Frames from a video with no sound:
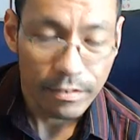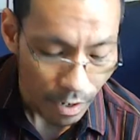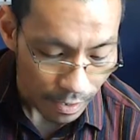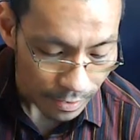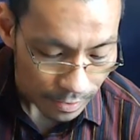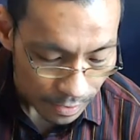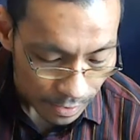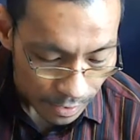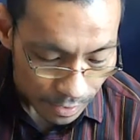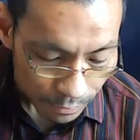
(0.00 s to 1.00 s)
of heart.
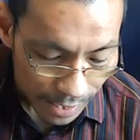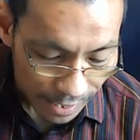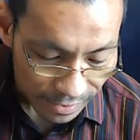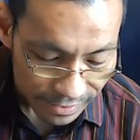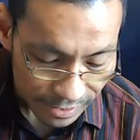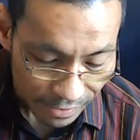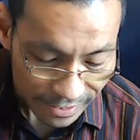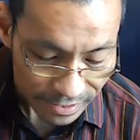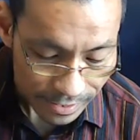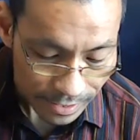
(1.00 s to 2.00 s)
When I learn your
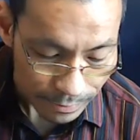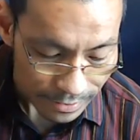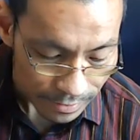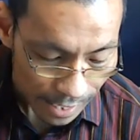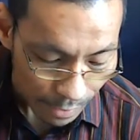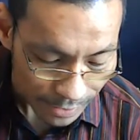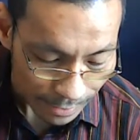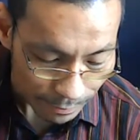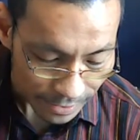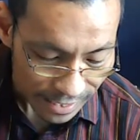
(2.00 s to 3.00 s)
righteous judgments, I will
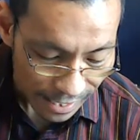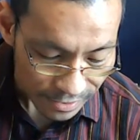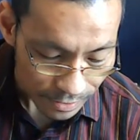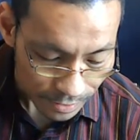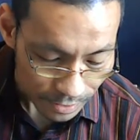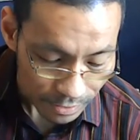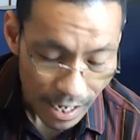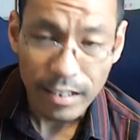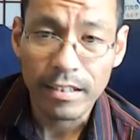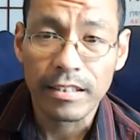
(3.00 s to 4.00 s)
keep your statutes. Do
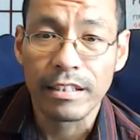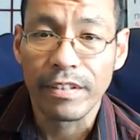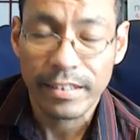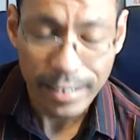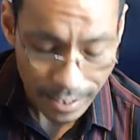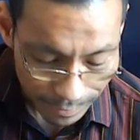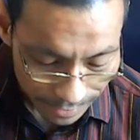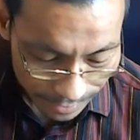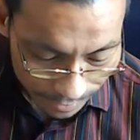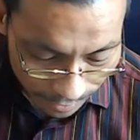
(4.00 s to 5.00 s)
not utterly forsake
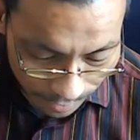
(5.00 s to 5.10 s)
me.